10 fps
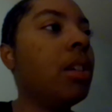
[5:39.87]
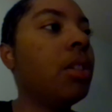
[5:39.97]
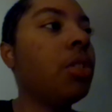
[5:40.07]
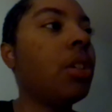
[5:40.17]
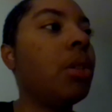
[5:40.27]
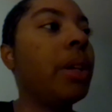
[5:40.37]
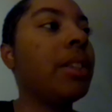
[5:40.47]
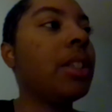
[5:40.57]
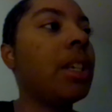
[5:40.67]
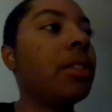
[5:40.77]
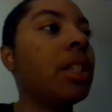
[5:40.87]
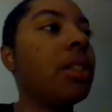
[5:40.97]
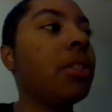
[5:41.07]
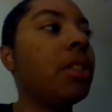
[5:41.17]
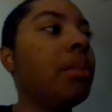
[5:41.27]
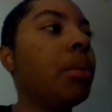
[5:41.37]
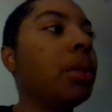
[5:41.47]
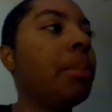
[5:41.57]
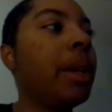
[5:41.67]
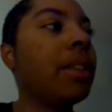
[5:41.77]
So it says its symbol
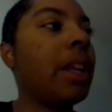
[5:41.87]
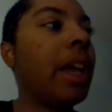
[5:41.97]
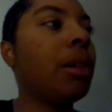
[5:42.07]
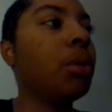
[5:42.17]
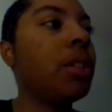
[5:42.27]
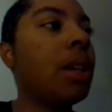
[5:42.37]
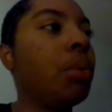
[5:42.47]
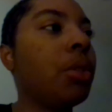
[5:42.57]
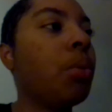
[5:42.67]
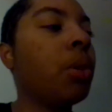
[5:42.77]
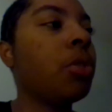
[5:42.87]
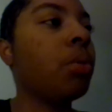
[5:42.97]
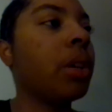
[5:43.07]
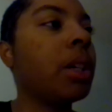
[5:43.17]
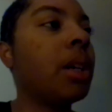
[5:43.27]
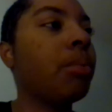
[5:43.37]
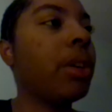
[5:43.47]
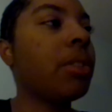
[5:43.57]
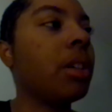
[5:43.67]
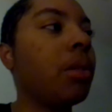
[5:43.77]
depicts an animal's head with horns or a cup
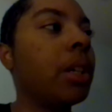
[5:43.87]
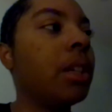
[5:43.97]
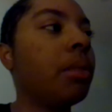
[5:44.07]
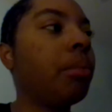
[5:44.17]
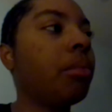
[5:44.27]
resting on it.